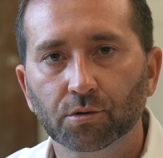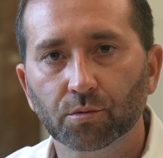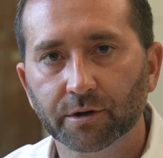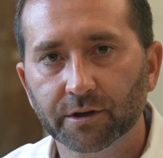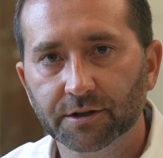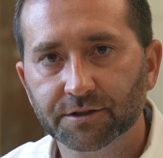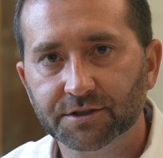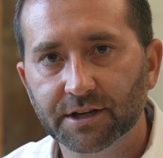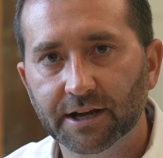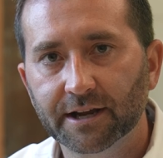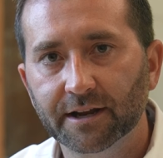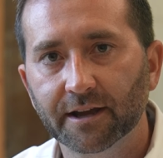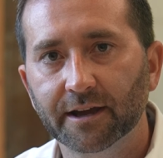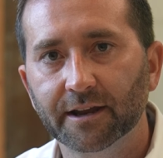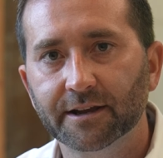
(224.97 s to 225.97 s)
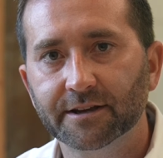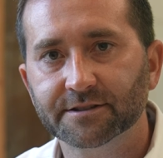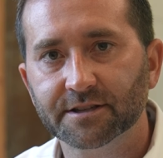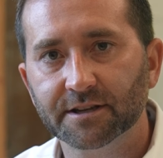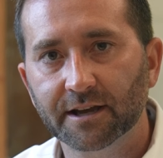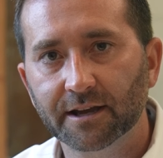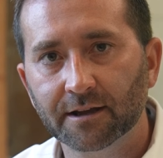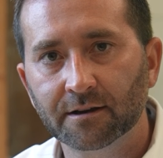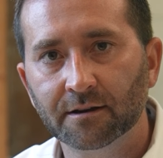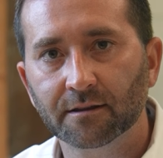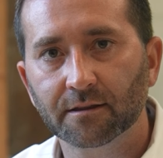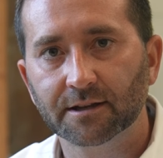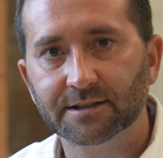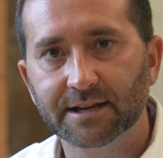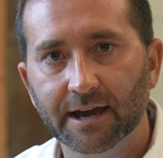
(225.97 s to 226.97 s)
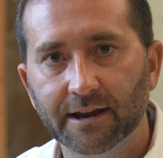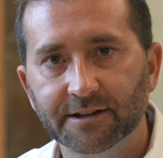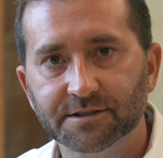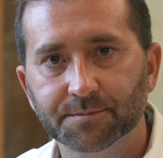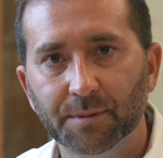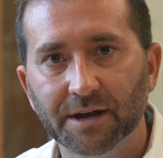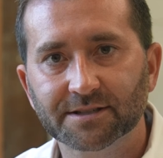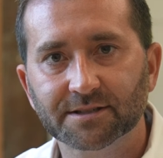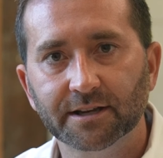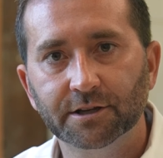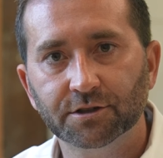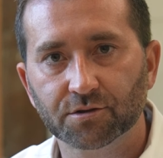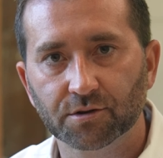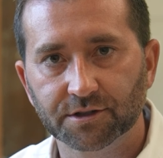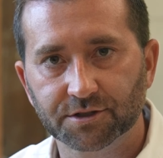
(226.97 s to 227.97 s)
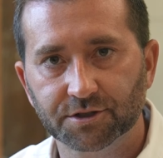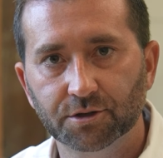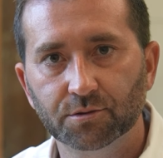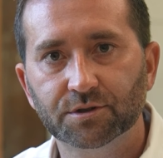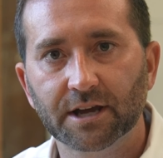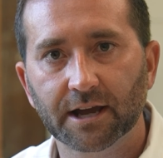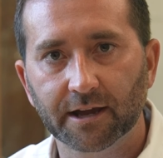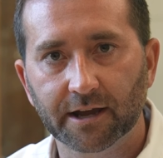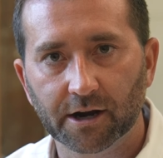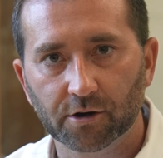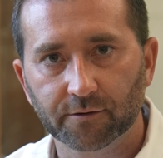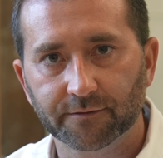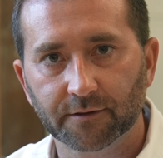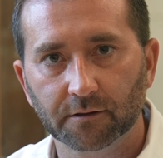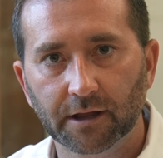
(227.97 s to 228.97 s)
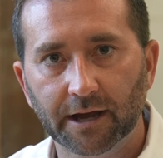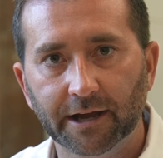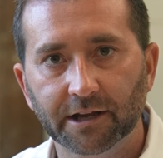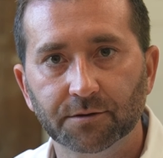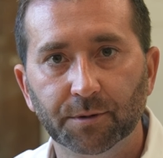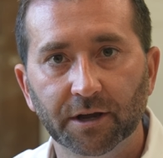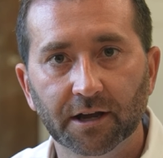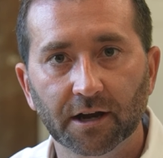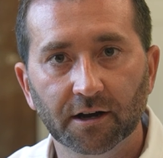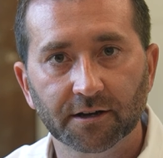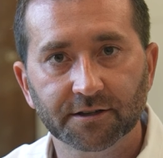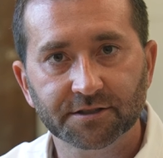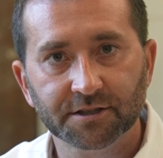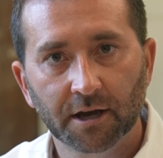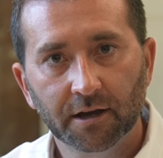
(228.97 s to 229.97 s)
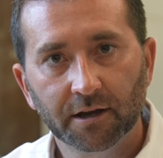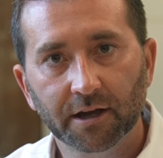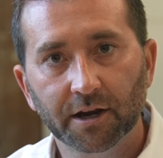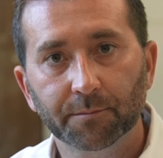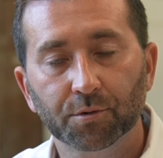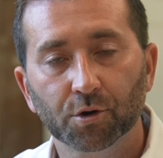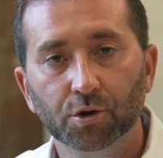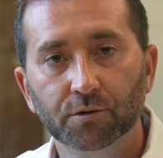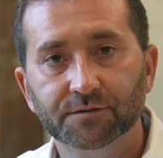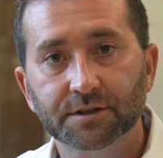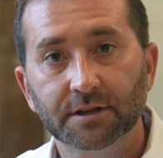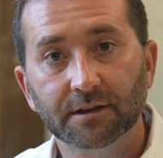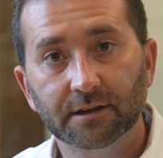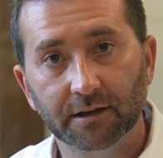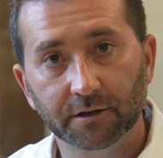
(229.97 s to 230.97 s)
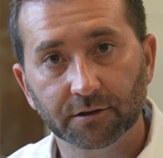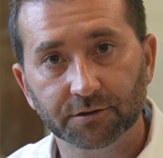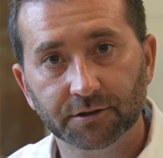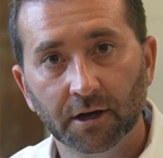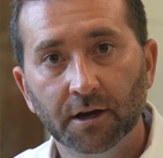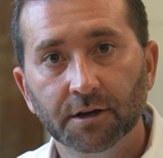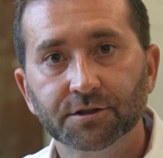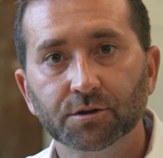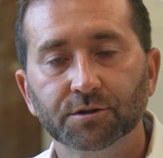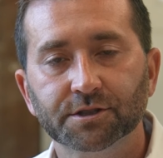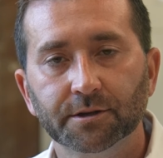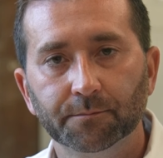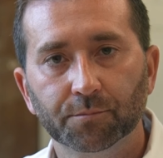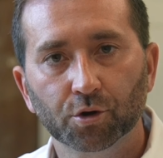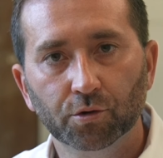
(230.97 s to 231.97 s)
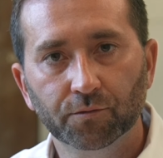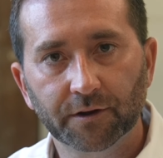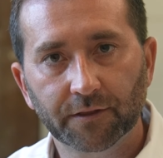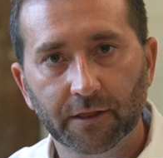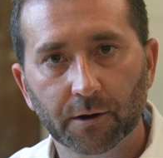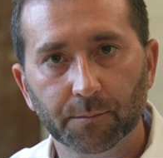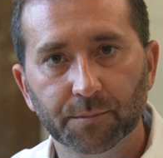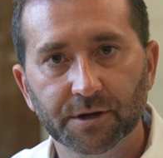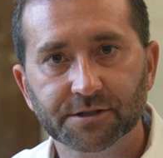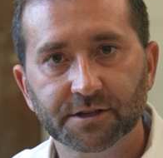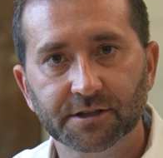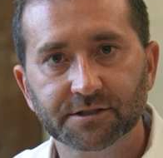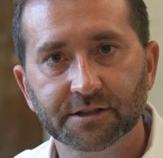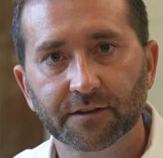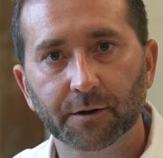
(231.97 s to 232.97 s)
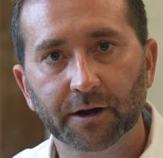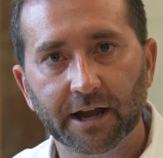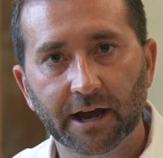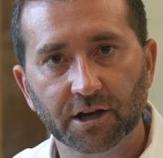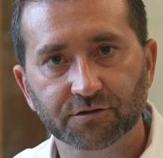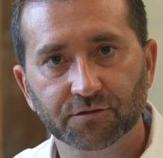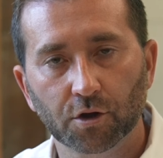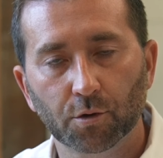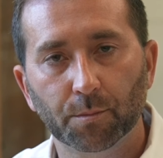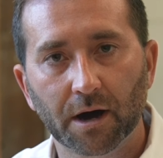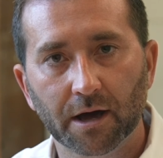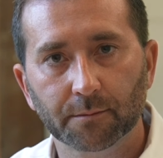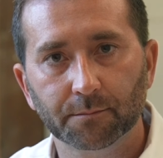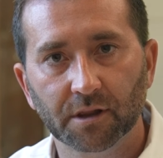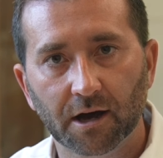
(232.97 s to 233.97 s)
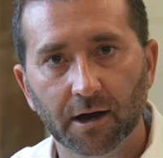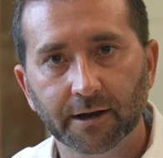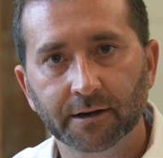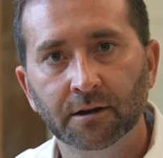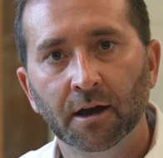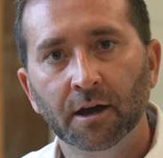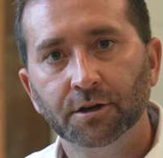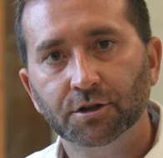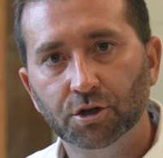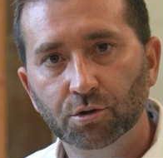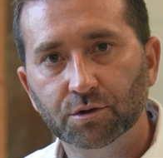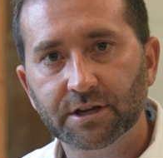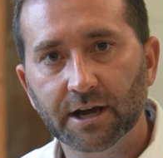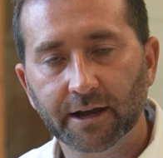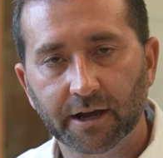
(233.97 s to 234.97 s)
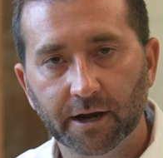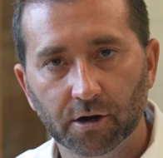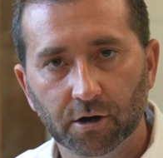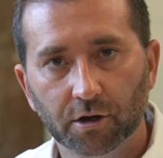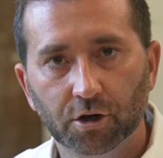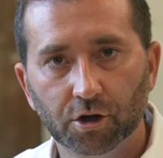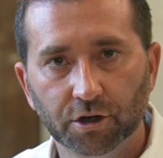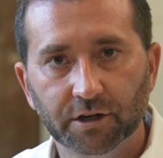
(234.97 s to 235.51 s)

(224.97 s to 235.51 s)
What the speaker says: real estate, it is in the tenant's best interest to take care of the land because it improves the yield. So it's improving their business and their cash flow bottom line to take good